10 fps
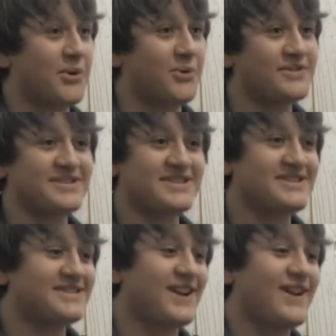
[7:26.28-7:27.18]
poles and
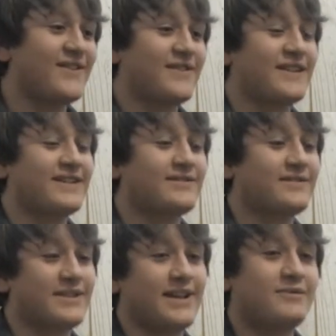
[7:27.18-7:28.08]
stuff, and
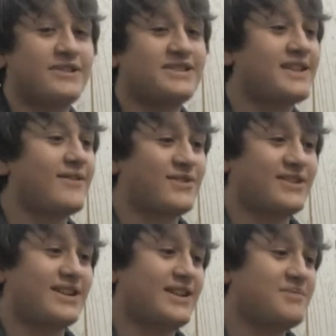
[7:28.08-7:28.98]
we just never
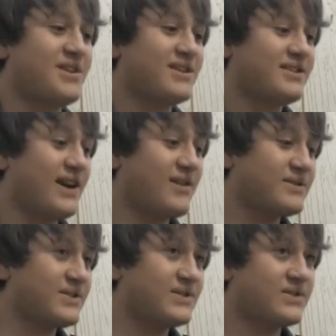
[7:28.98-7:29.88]
did it, but that
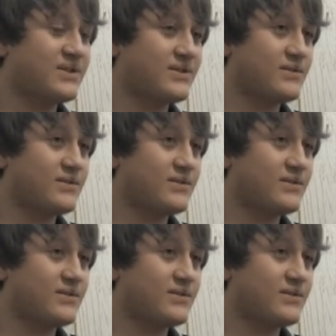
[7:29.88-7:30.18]
was